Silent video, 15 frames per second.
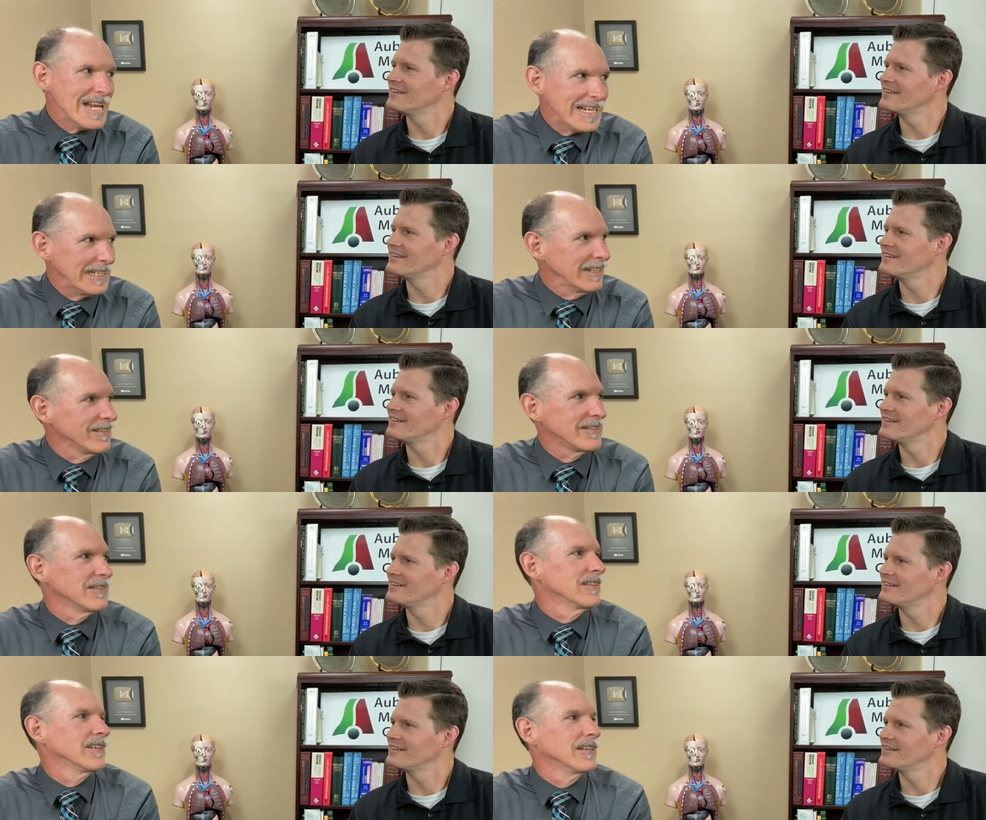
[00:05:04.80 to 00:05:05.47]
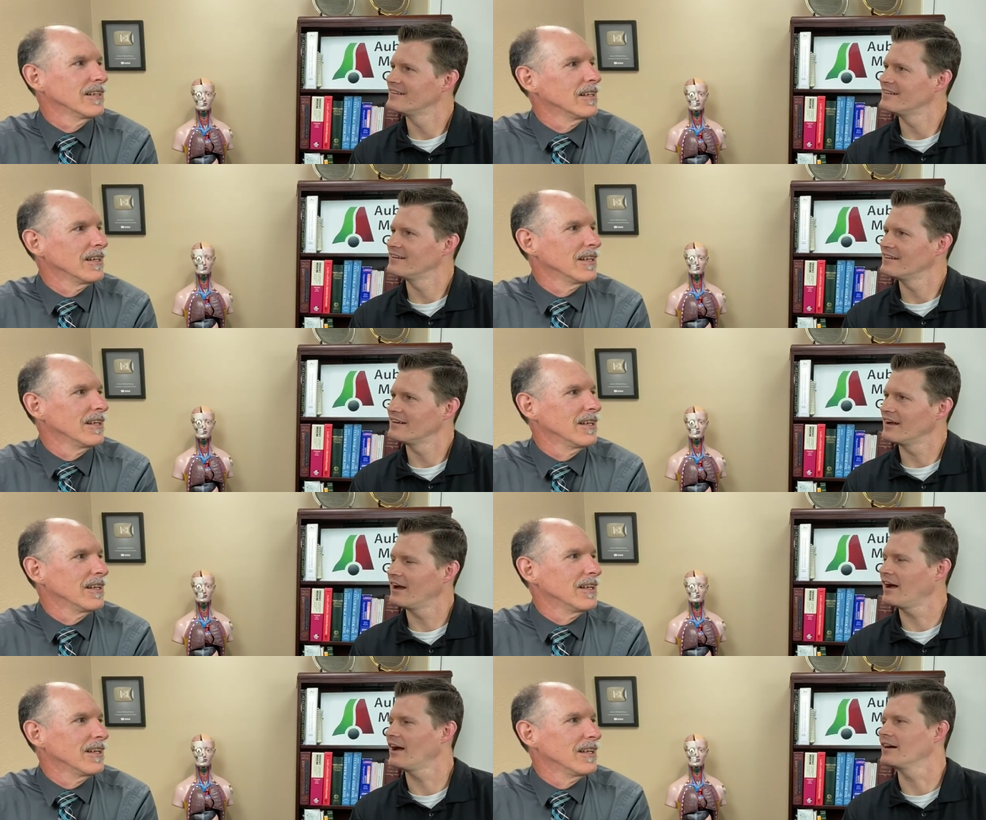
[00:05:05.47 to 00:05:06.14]
Speaker 1: anus.
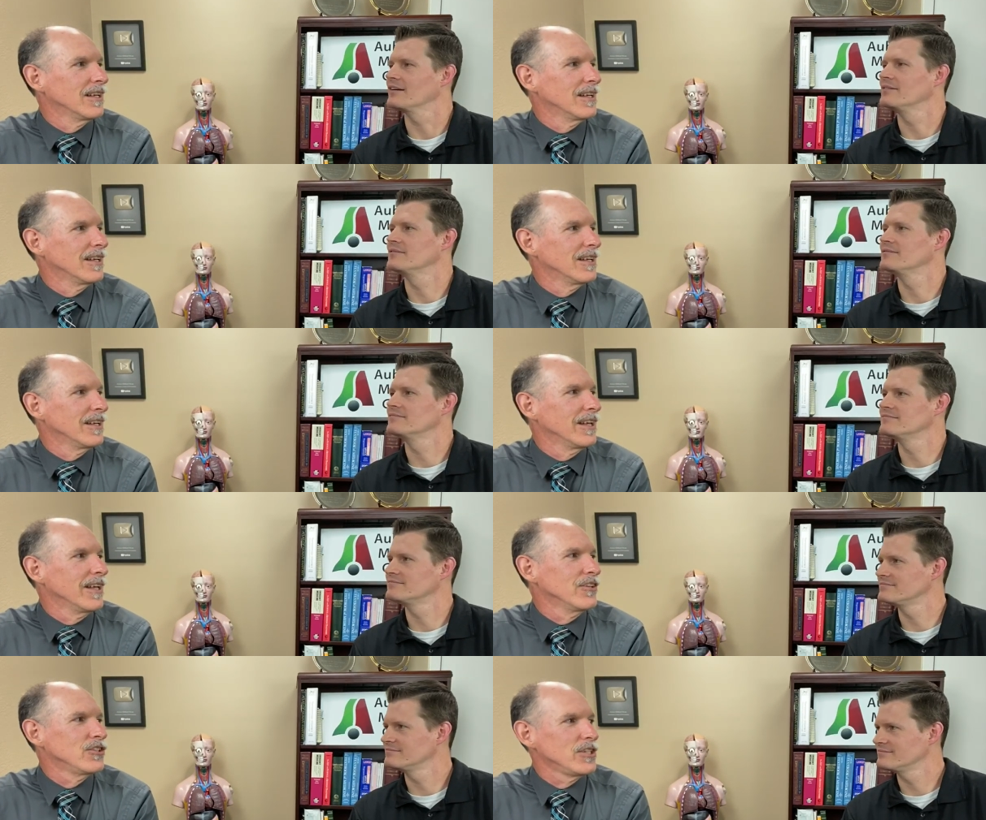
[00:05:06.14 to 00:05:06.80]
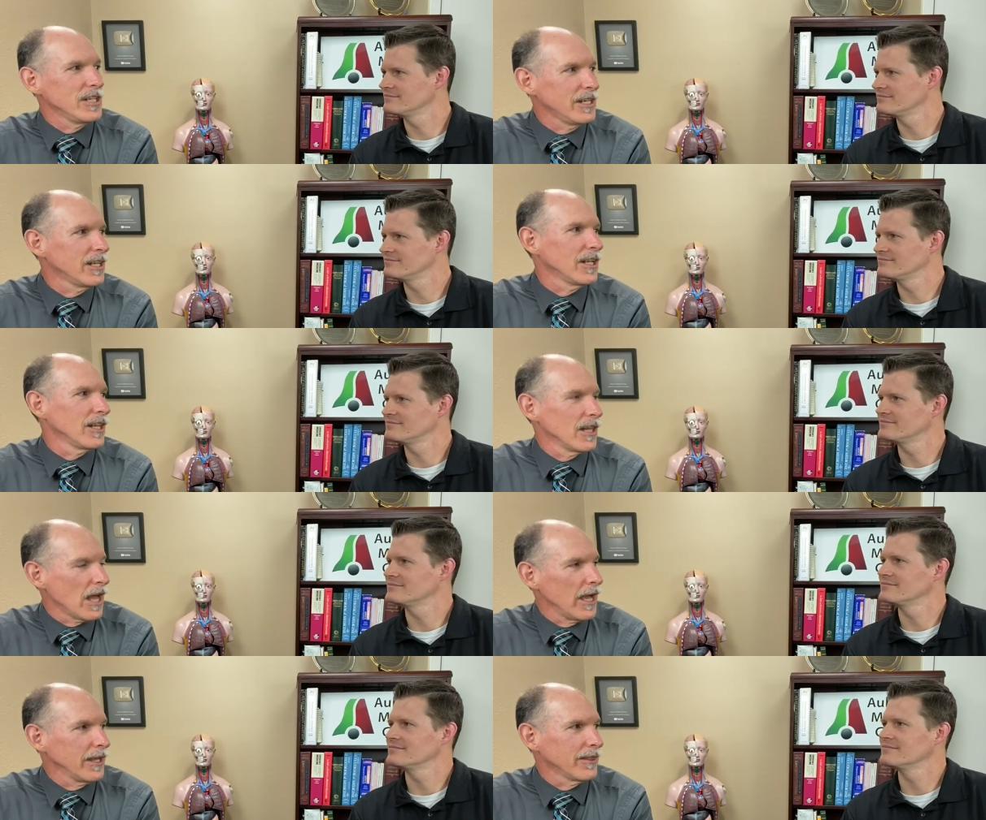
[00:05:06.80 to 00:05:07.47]
Ah. And she
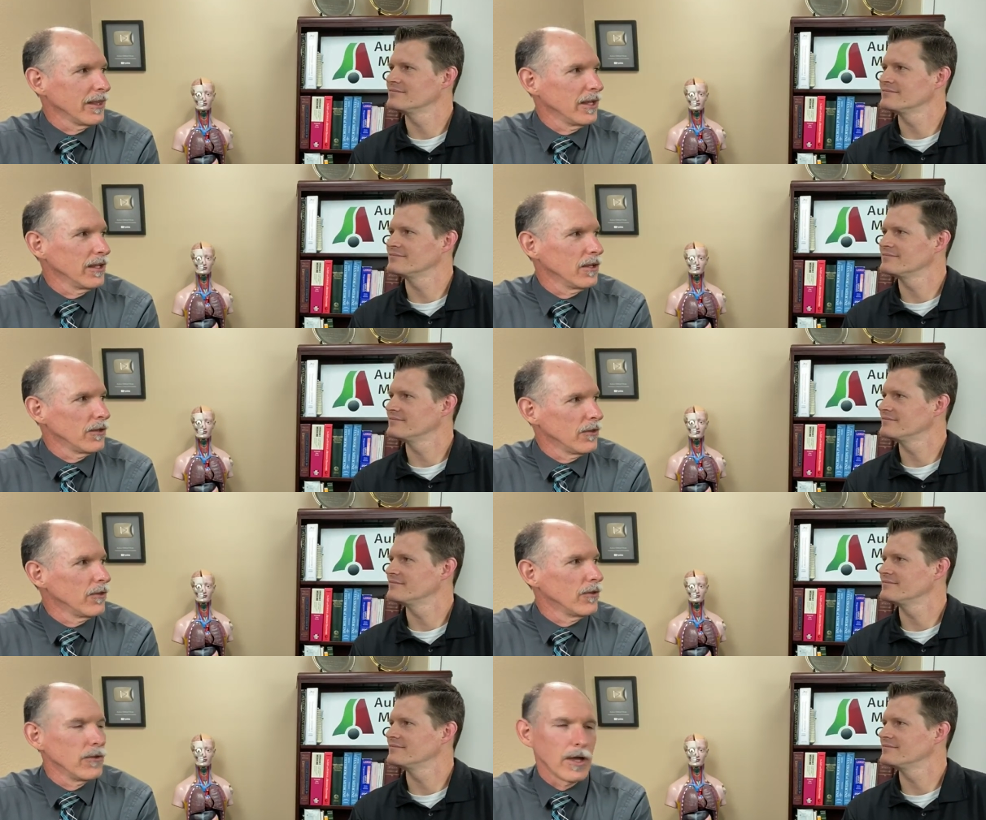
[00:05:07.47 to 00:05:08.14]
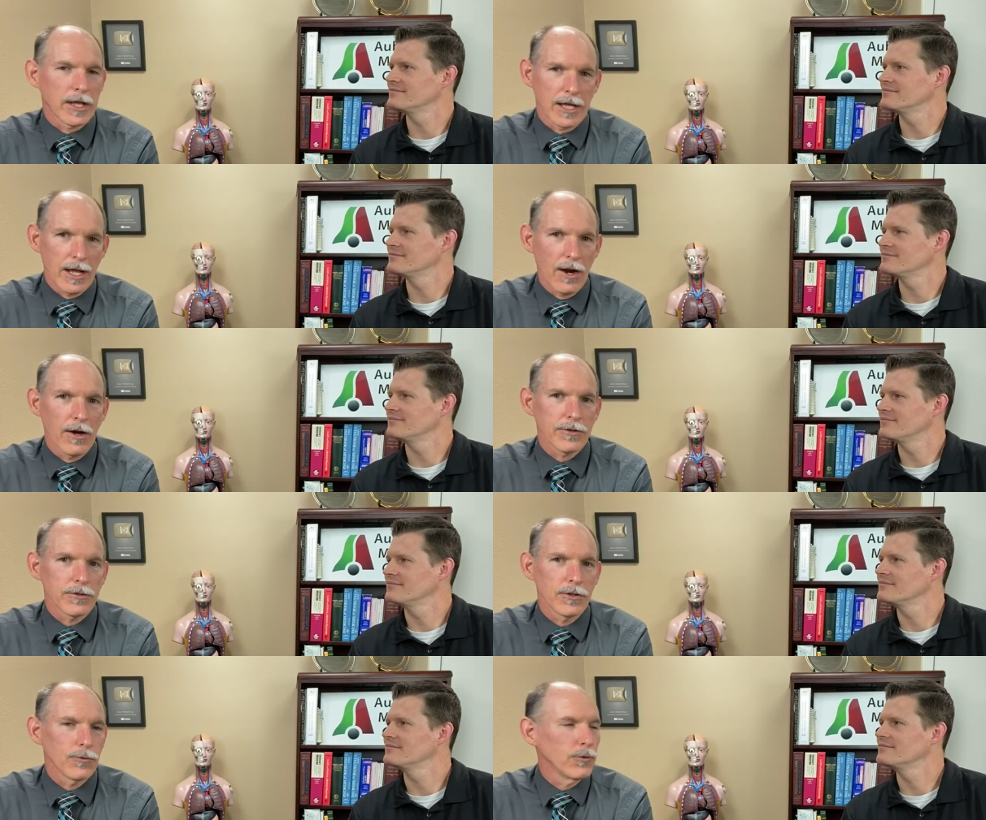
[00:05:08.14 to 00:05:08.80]
didn't like that a
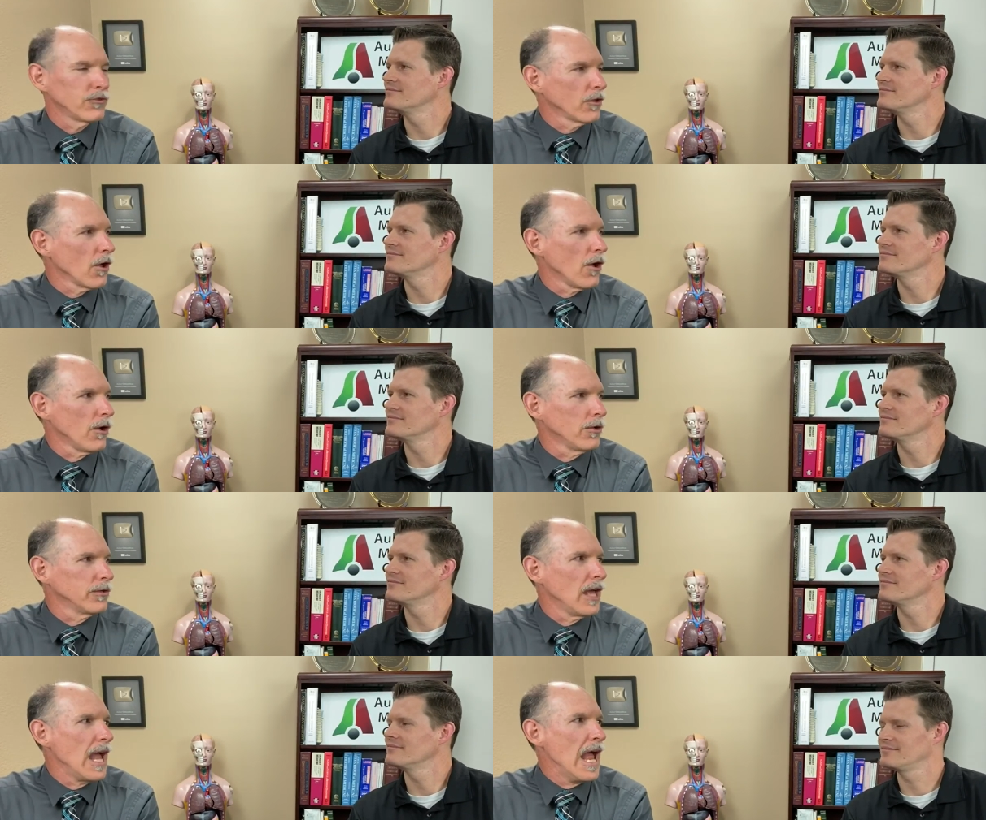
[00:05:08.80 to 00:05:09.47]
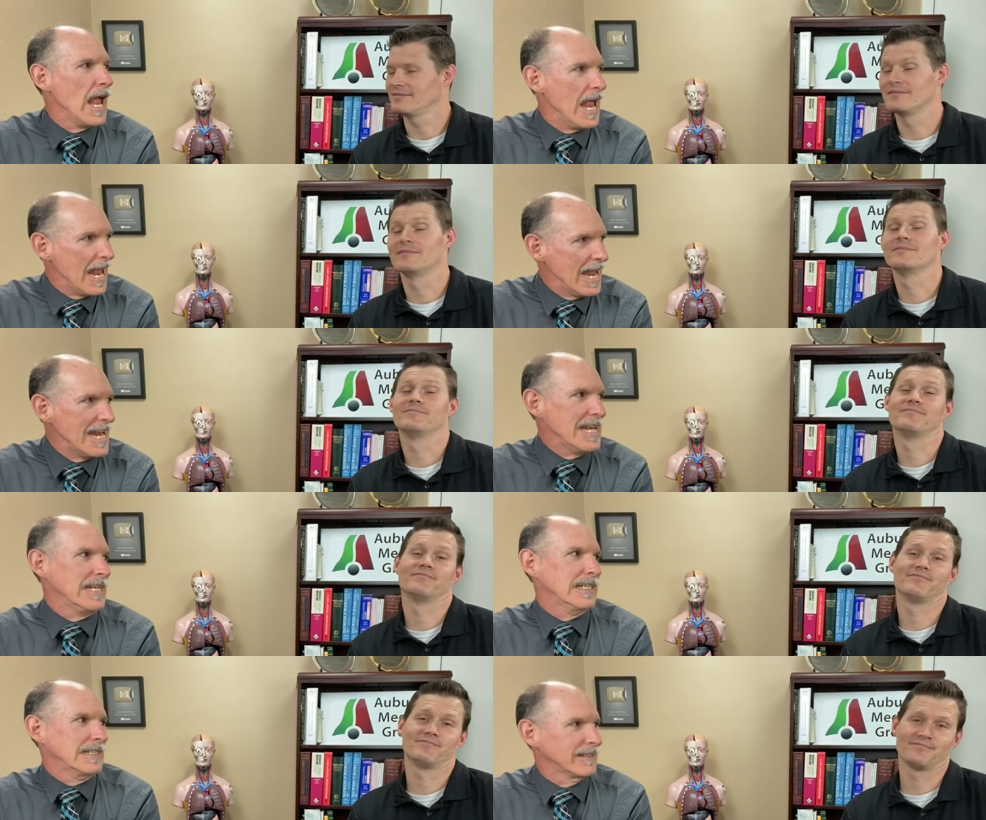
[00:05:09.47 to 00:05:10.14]
character was called
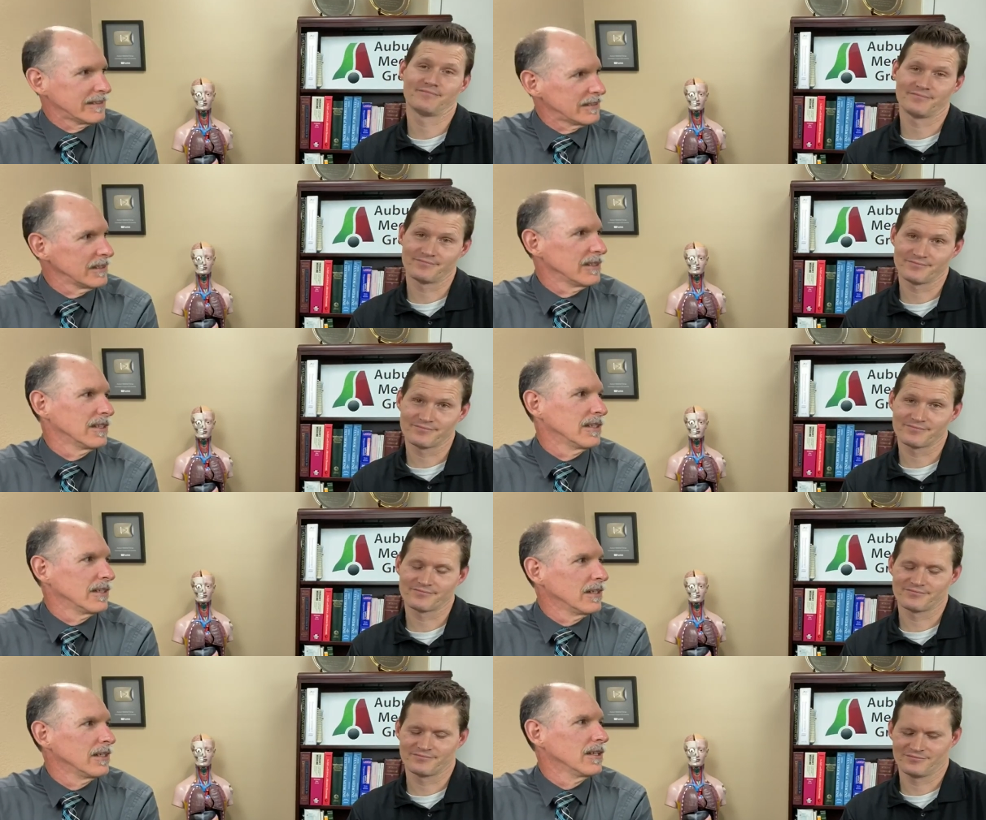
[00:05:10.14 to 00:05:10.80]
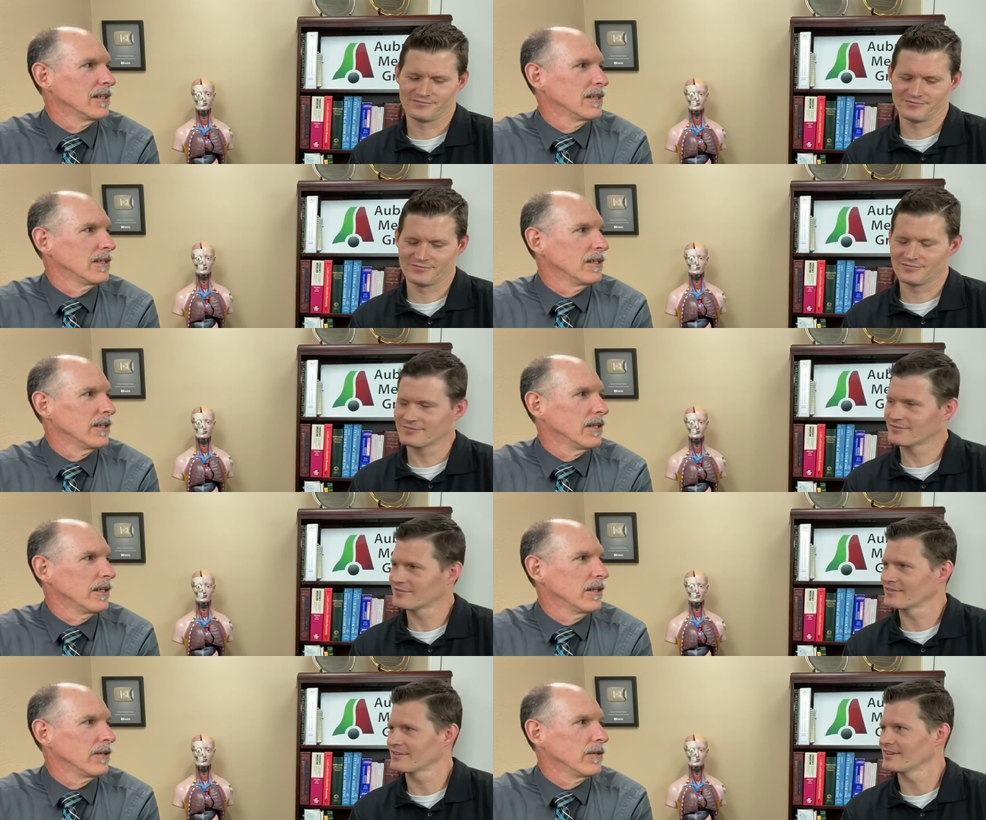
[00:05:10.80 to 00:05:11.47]
anus.
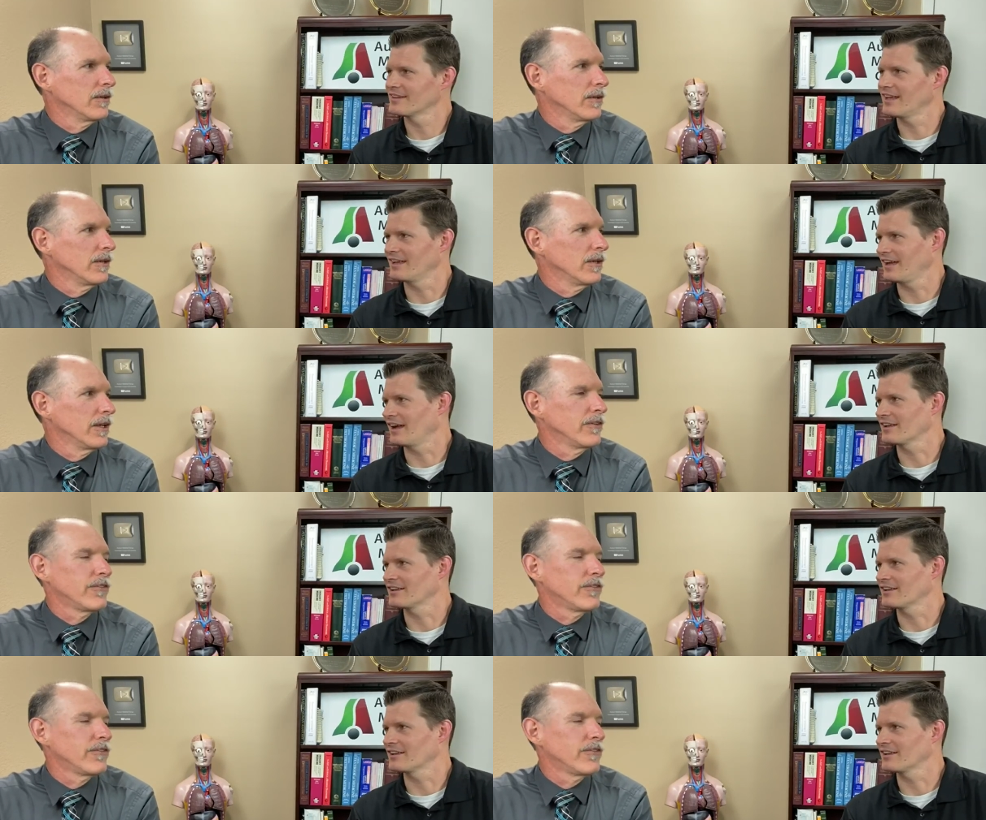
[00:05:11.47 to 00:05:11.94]
I,